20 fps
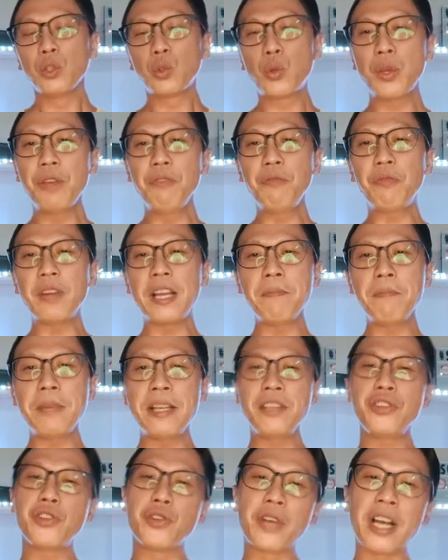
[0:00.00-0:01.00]
Twin flame
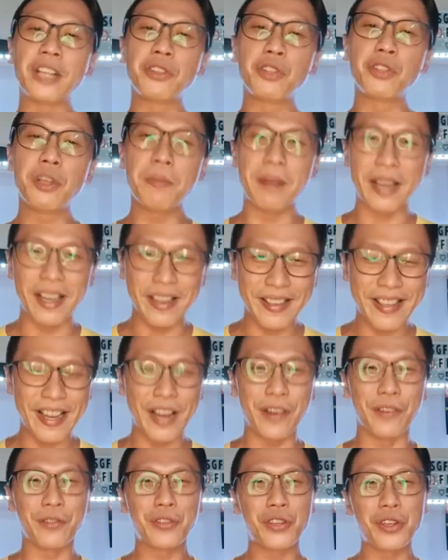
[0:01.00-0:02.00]
means you can't do it by
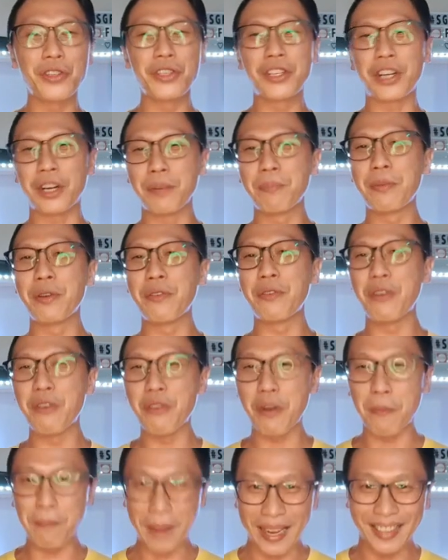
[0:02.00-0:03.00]
yourself. So you got to be
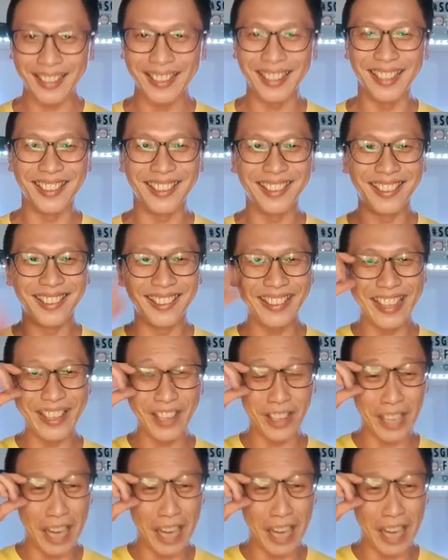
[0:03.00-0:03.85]
with your partner, okay?